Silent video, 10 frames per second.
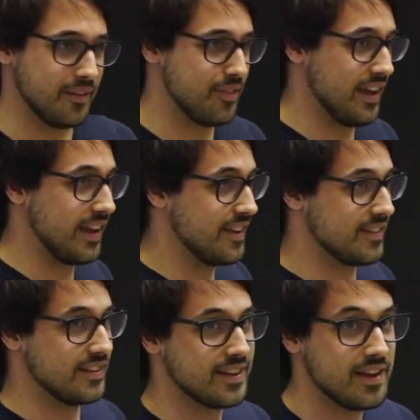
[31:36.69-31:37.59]
Thicke has
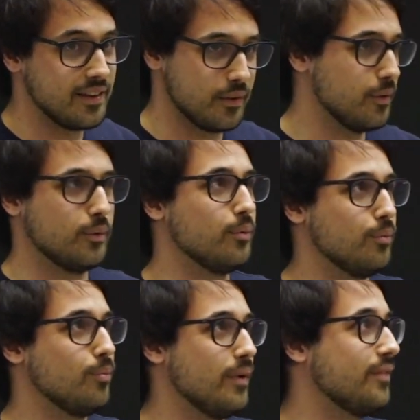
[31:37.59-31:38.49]
this,
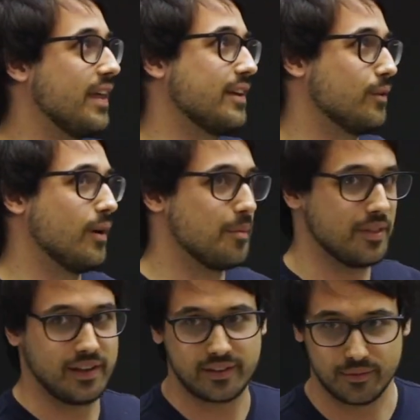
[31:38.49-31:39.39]
thank you,
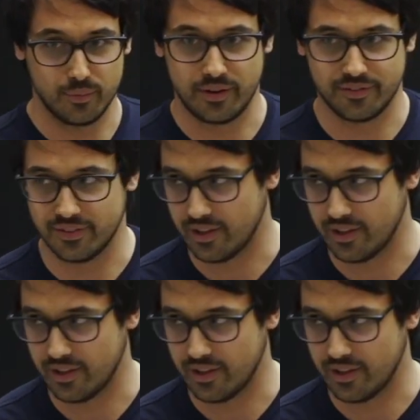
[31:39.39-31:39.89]
Robin Thicke, the wonderful